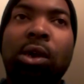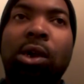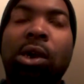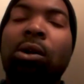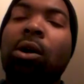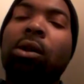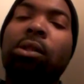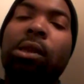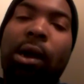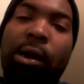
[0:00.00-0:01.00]
could
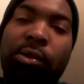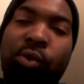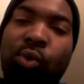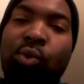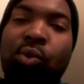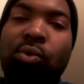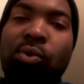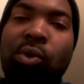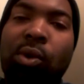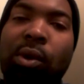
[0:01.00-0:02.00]
have done to
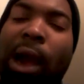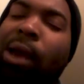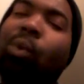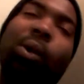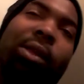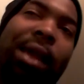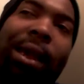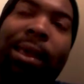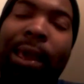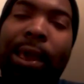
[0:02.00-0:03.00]
kind of win
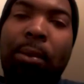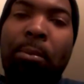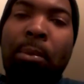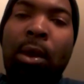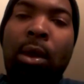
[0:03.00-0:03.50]
that game.